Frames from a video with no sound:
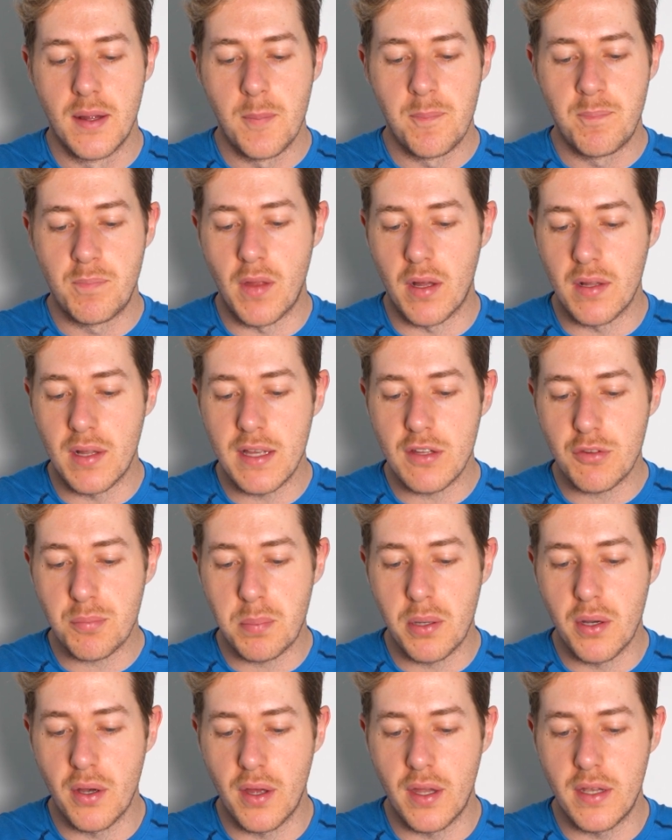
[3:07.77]
Now let's
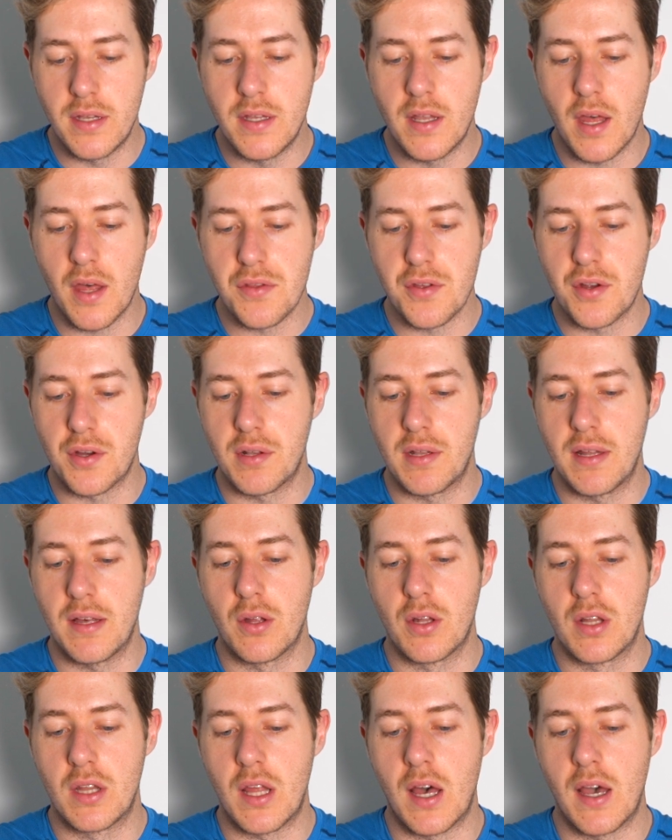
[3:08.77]
put another
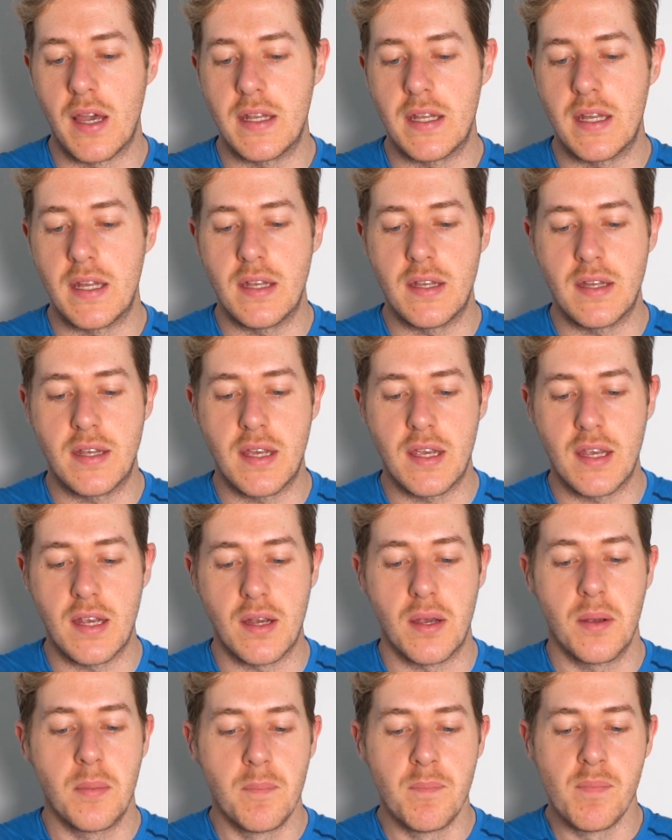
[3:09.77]
little line in
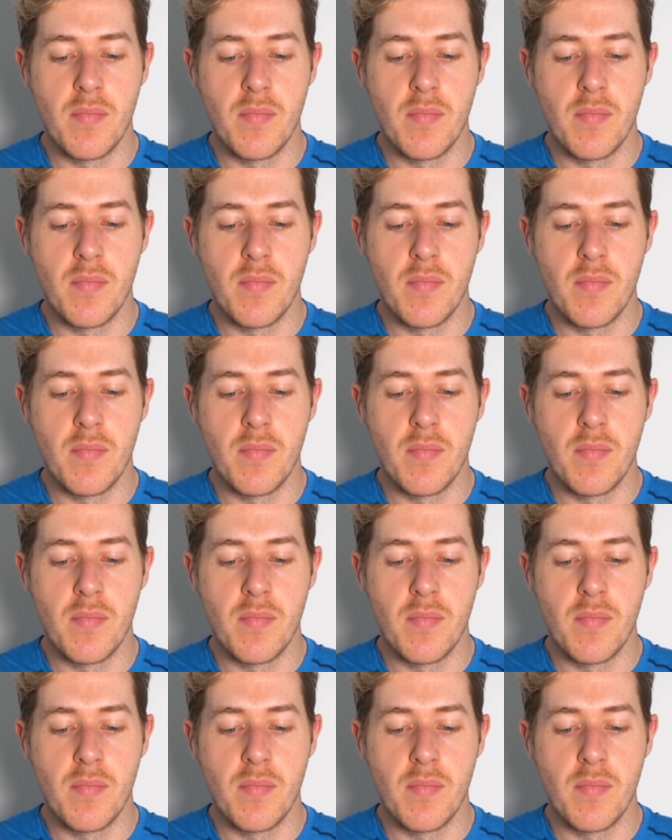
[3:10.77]
here.